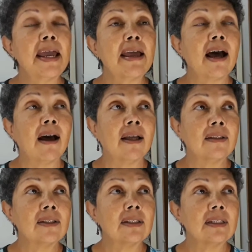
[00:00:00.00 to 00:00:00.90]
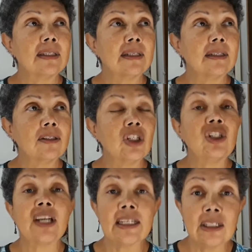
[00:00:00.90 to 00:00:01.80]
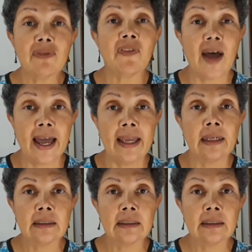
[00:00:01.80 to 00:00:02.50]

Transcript: know, to justify